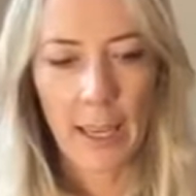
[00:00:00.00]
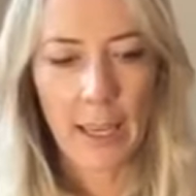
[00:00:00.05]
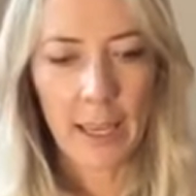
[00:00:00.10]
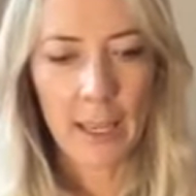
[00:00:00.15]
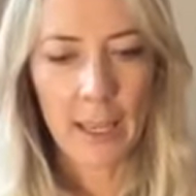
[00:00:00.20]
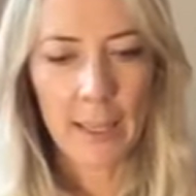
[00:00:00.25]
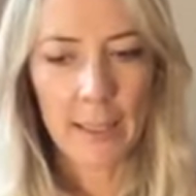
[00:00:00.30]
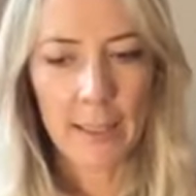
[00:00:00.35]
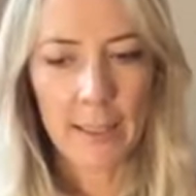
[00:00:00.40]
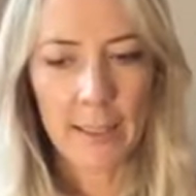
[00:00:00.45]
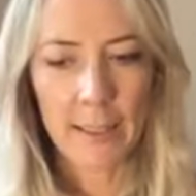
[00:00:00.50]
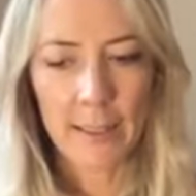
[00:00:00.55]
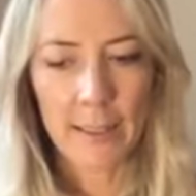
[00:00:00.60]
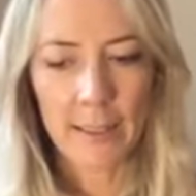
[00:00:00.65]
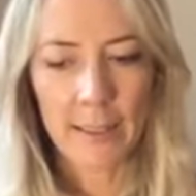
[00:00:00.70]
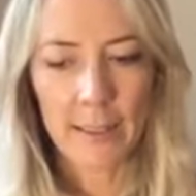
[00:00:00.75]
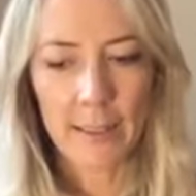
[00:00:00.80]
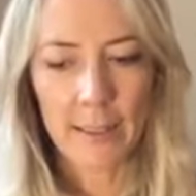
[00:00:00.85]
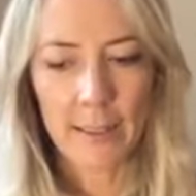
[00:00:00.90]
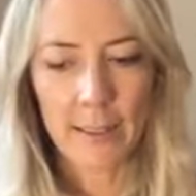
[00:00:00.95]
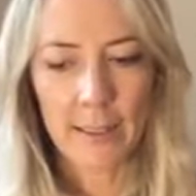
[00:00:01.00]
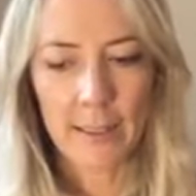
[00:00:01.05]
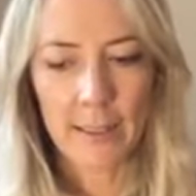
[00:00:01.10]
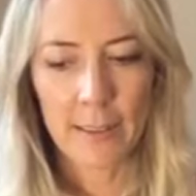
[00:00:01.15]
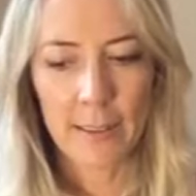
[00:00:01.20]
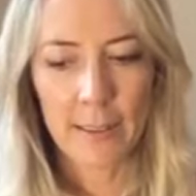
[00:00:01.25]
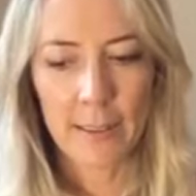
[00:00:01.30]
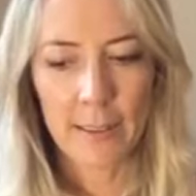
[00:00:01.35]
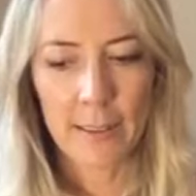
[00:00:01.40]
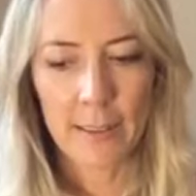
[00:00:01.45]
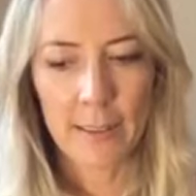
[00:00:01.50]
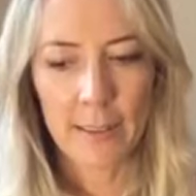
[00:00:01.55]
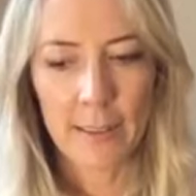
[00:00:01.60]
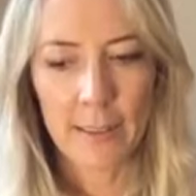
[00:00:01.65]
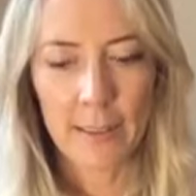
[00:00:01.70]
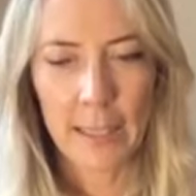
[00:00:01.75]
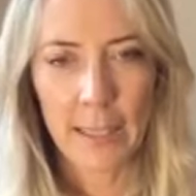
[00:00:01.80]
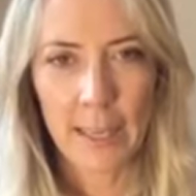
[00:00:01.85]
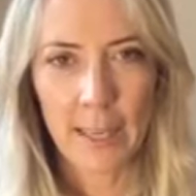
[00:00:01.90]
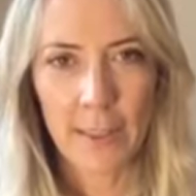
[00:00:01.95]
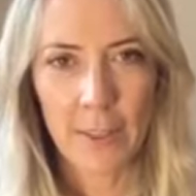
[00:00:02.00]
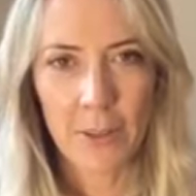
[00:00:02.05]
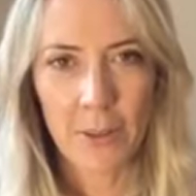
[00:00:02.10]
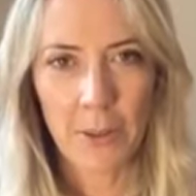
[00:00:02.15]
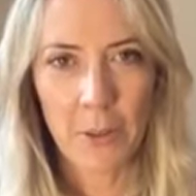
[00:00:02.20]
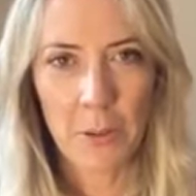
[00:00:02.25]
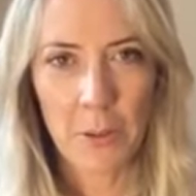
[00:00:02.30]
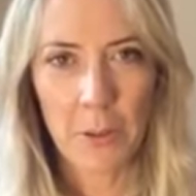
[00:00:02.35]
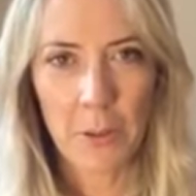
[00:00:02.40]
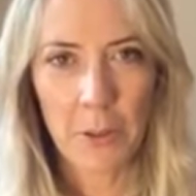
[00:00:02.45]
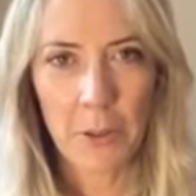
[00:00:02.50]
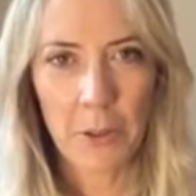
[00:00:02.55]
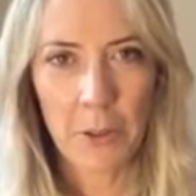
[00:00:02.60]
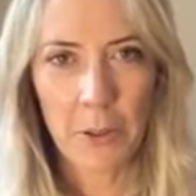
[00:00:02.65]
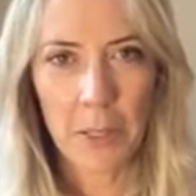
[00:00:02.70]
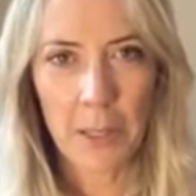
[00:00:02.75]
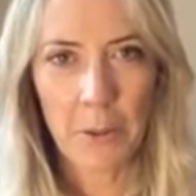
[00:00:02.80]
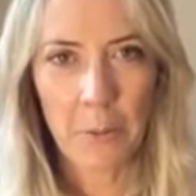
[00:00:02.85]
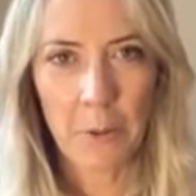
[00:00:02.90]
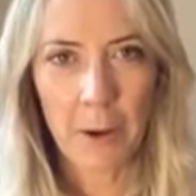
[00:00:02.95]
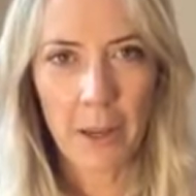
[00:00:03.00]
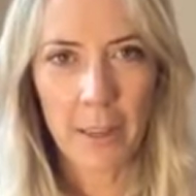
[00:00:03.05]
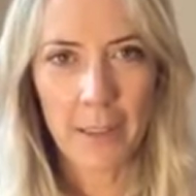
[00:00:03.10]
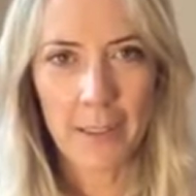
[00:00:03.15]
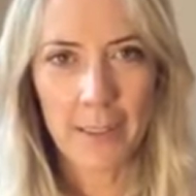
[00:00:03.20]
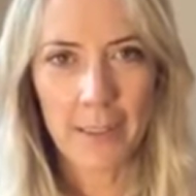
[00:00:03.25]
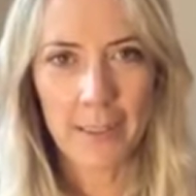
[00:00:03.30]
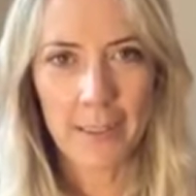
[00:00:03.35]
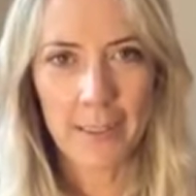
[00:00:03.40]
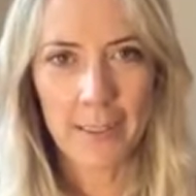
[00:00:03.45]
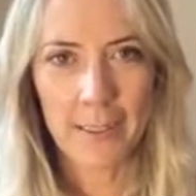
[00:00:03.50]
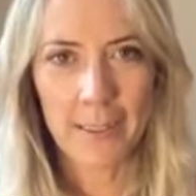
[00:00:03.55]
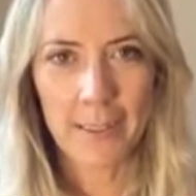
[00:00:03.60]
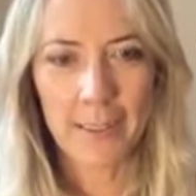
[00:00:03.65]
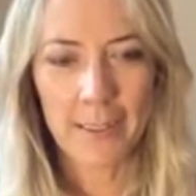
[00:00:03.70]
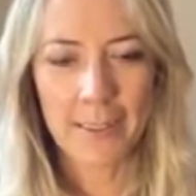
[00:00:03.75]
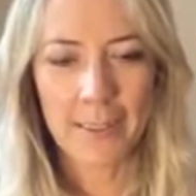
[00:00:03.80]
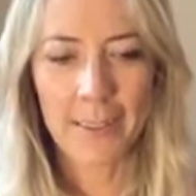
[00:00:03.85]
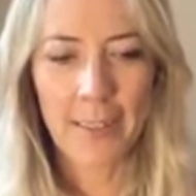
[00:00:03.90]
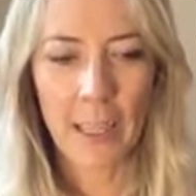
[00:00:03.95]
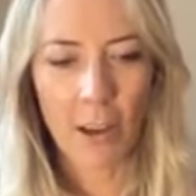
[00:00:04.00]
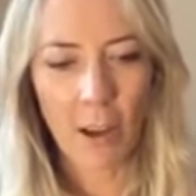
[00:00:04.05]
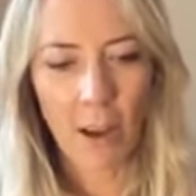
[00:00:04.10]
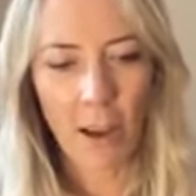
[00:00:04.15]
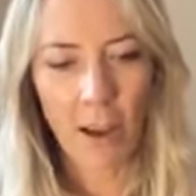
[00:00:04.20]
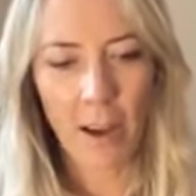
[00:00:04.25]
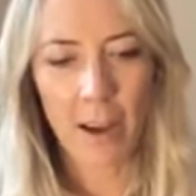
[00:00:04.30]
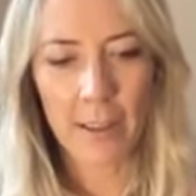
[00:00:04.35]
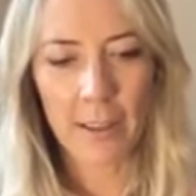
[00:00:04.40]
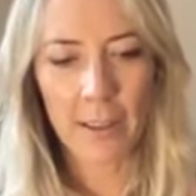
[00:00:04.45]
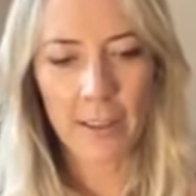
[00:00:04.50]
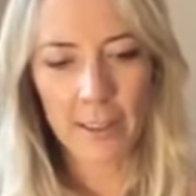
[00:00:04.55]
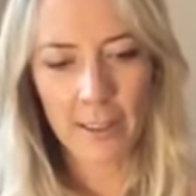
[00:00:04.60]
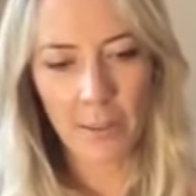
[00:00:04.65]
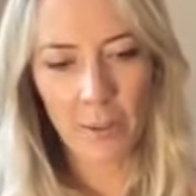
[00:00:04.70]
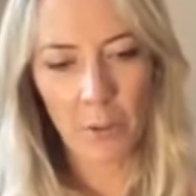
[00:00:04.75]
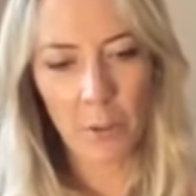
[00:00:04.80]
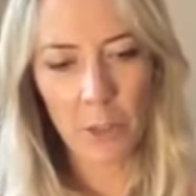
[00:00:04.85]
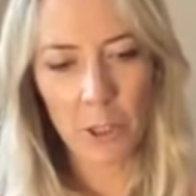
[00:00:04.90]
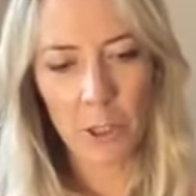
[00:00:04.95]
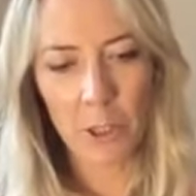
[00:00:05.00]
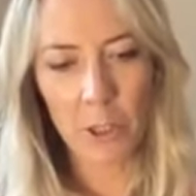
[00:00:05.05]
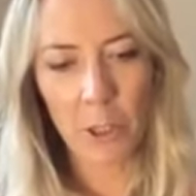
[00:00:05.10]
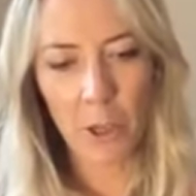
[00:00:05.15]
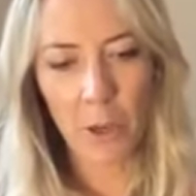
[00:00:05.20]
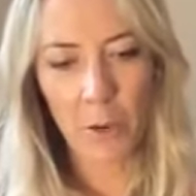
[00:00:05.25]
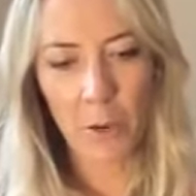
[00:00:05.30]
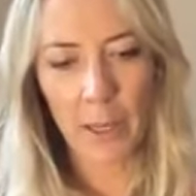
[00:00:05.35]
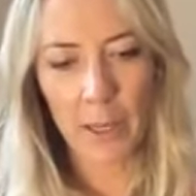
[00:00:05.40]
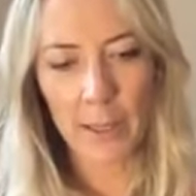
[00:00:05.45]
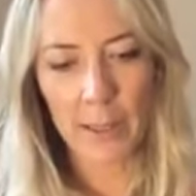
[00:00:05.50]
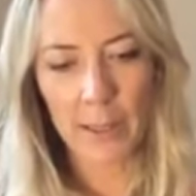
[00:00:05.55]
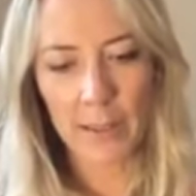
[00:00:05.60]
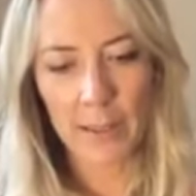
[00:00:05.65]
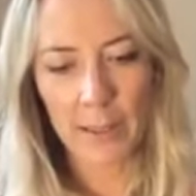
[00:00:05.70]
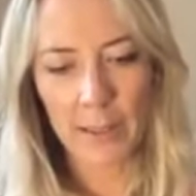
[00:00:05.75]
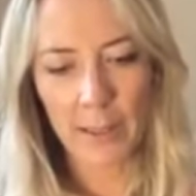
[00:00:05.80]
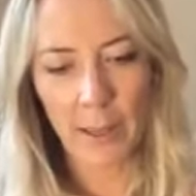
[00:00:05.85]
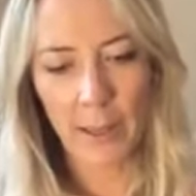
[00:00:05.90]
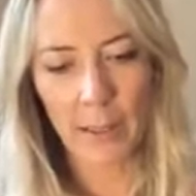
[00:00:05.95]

And yeah, so I was wondering what the cards would show us.